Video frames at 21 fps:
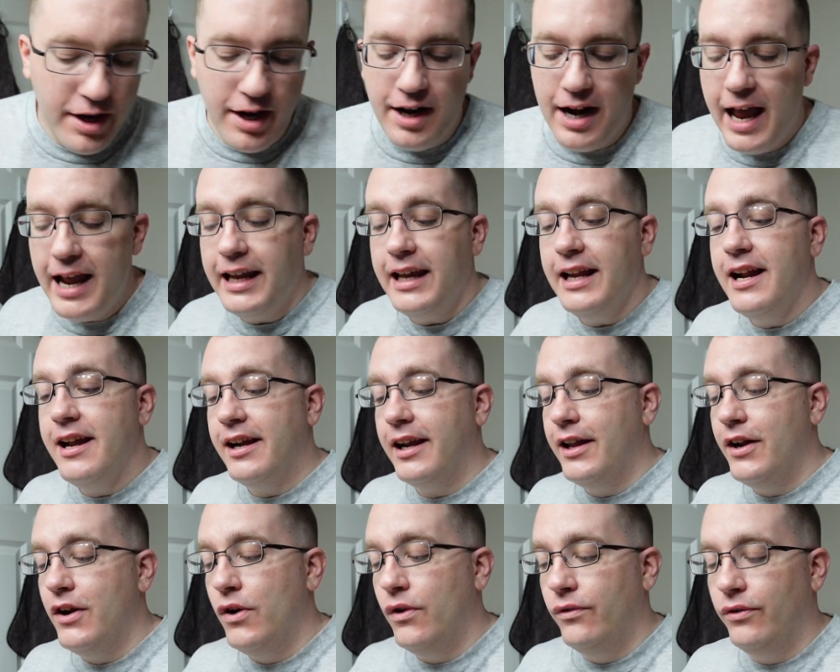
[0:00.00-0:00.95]
it on. I cannot
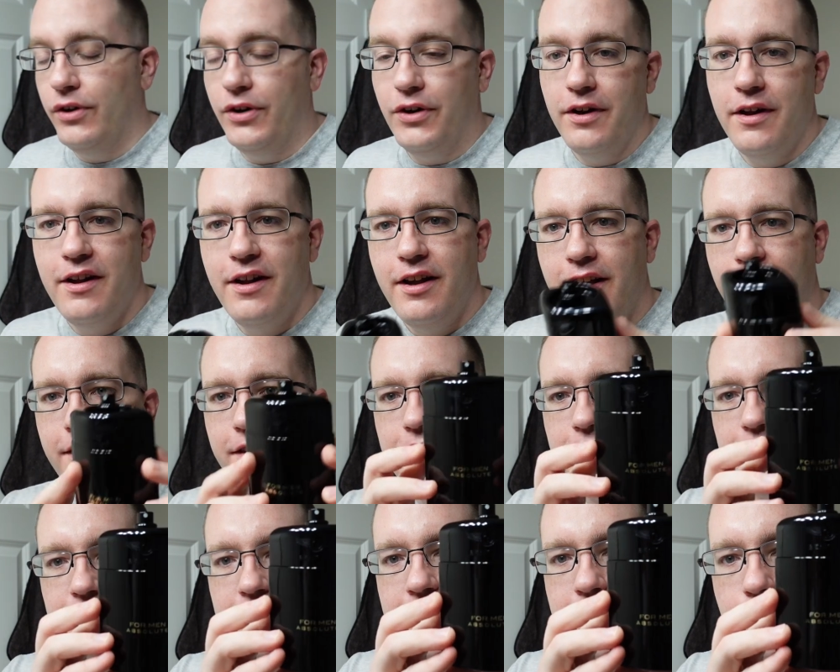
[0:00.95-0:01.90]
get over
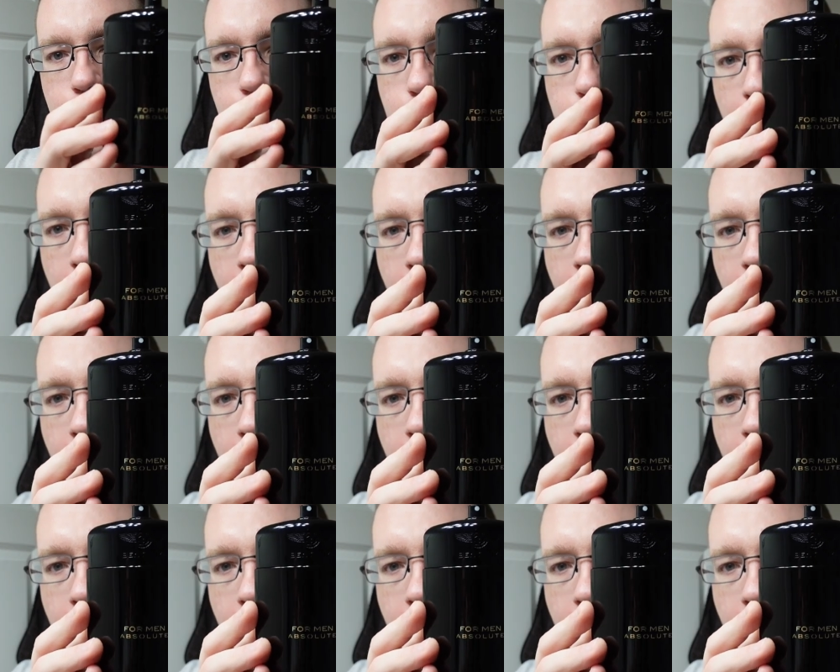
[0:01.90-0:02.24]
this huge